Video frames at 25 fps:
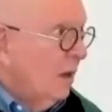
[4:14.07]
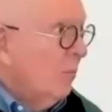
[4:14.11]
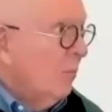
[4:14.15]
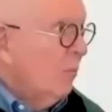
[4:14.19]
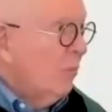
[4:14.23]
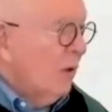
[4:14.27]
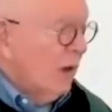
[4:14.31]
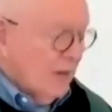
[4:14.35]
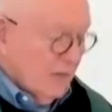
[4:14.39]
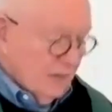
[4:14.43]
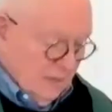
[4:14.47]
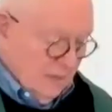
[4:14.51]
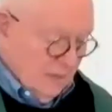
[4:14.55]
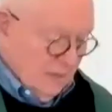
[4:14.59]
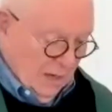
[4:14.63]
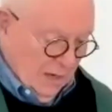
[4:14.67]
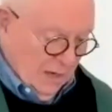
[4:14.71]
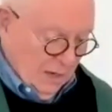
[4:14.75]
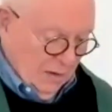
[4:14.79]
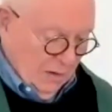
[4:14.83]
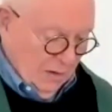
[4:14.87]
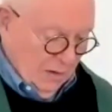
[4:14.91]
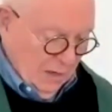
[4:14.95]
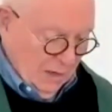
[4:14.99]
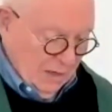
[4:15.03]

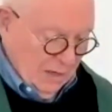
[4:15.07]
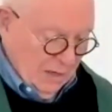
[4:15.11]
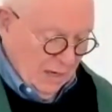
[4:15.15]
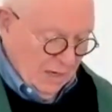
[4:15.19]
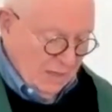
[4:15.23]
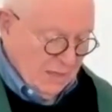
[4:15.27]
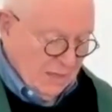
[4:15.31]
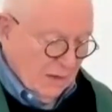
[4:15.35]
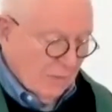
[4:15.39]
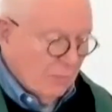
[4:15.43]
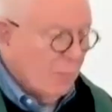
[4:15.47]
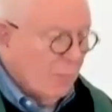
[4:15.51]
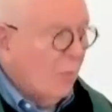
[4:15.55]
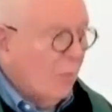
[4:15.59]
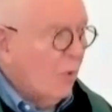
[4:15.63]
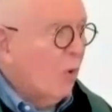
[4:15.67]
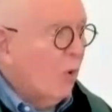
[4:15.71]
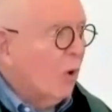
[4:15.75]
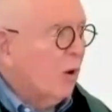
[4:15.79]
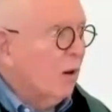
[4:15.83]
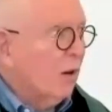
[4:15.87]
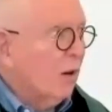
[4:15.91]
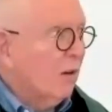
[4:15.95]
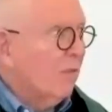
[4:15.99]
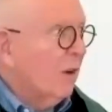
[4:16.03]
embracing and takes up
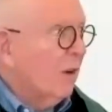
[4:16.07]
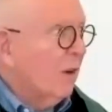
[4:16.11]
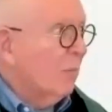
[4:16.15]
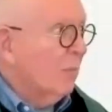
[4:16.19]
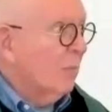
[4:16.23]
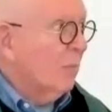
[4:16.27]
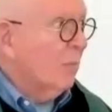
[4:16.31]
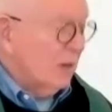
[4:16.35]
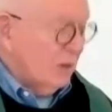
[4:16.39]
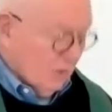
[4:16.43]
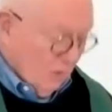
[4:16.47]
more of our